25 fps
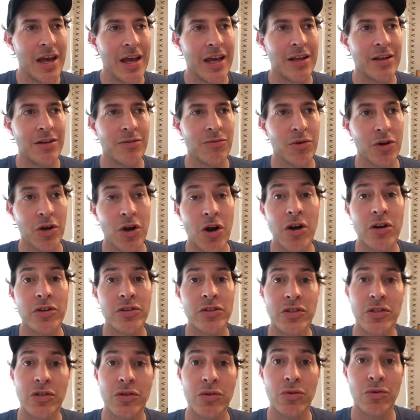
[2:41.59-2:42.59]
In
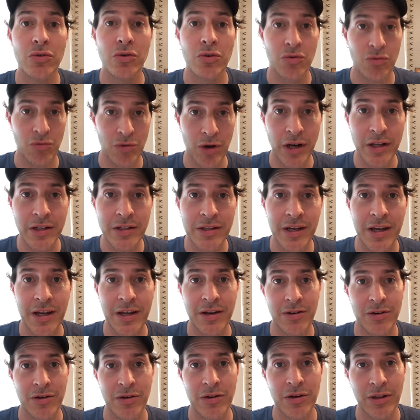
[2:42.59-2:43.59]
regards to Grunt
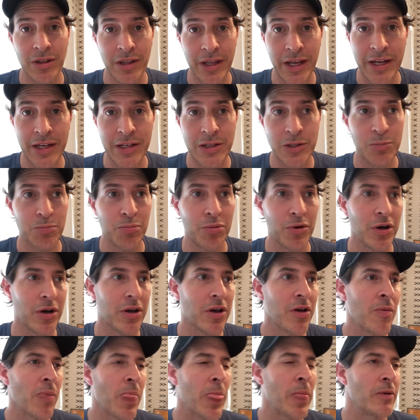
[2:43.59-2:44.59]
and her latest
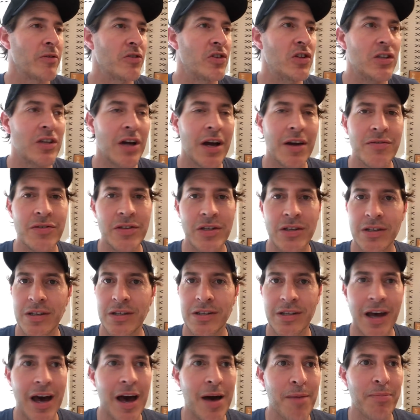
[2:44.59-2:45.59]
book, she dives into
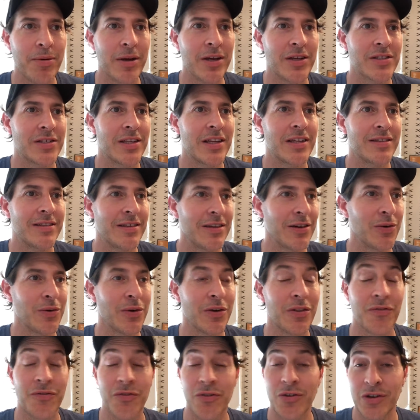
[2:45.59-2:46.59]
topics that deal
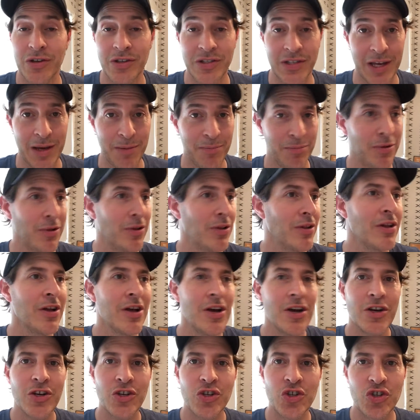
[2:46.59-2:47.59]
with, for example,
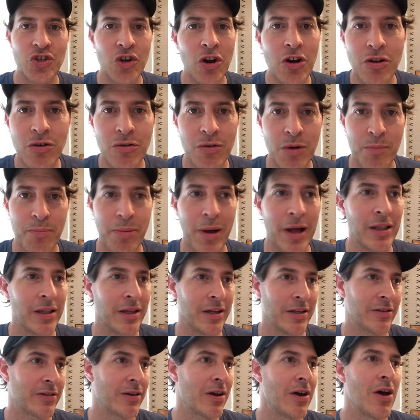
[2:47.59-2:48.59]
shark
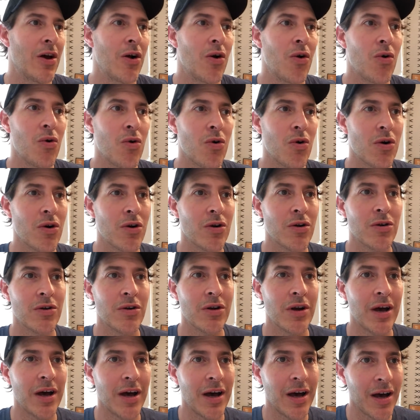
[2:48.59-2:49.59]
repellent,
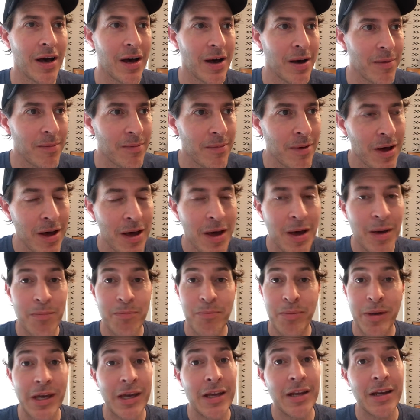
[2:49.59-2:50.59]
or
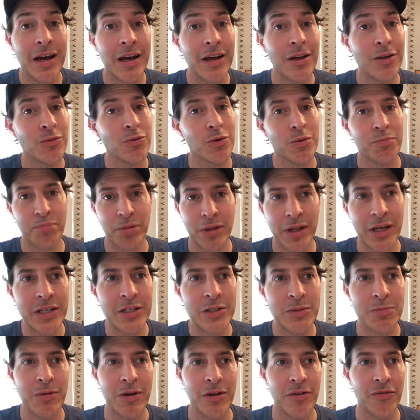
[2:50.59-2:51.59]
penile
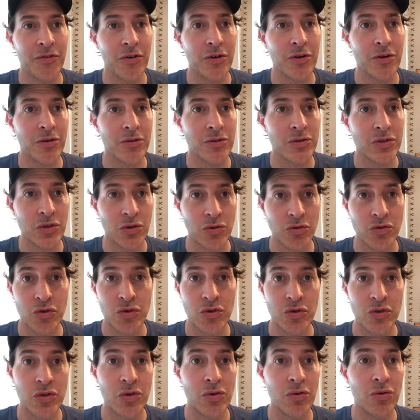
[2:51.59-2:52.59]
replacement for
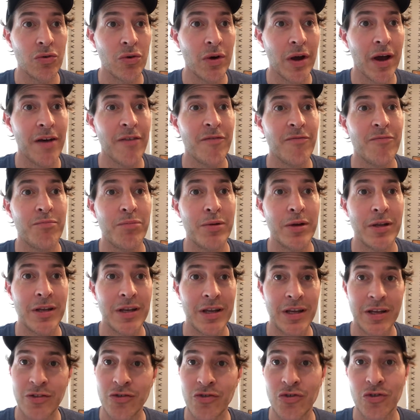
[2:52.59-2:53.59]
soldiers who have been
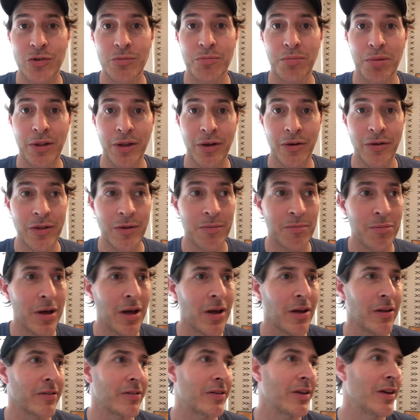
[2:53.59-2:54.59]
injured below the
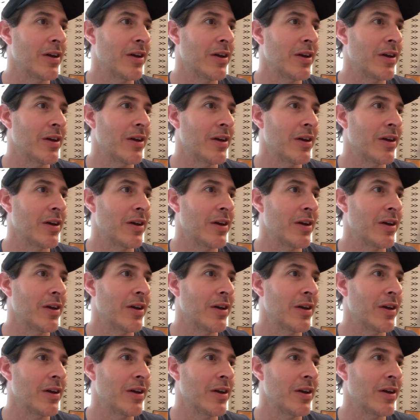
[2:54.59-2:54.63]
belt.